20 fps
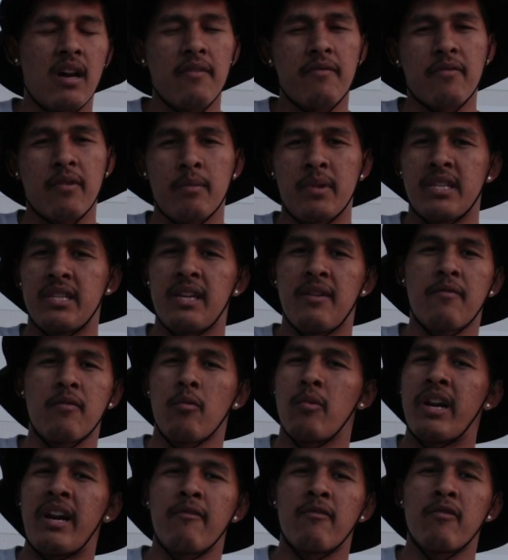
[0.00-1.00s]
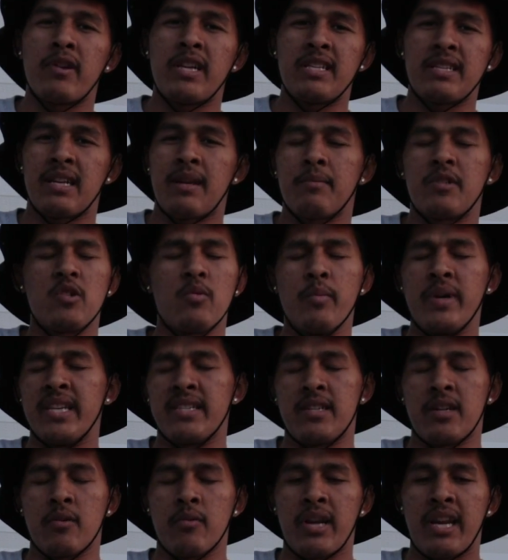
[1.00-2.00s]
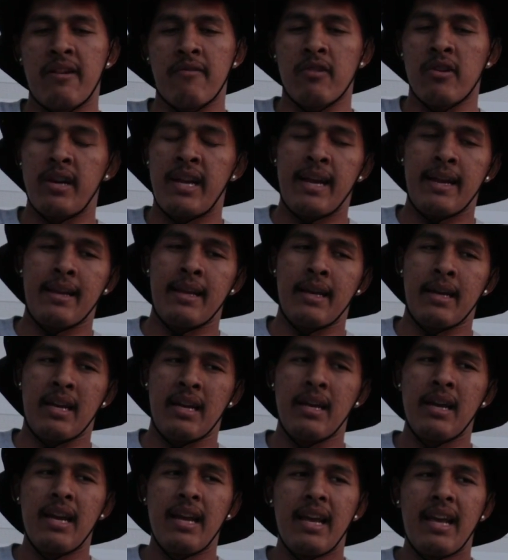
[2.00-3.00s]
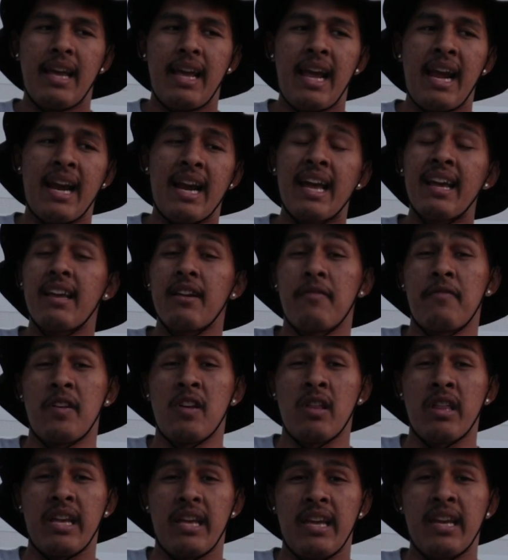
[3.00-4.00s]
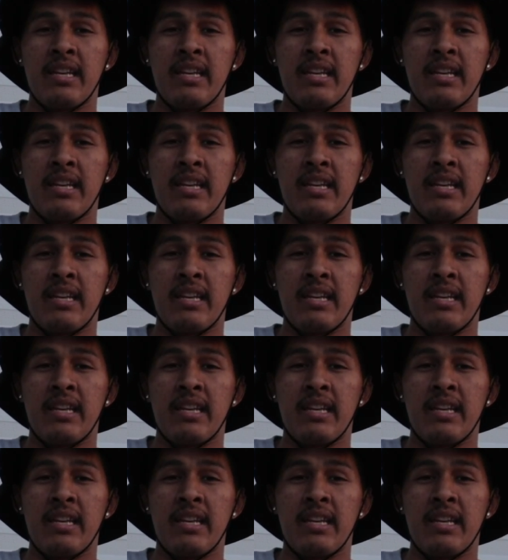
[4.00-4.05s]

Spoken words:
off from the gym for whatever reason, I'm too busy or whatever, and I could feel it.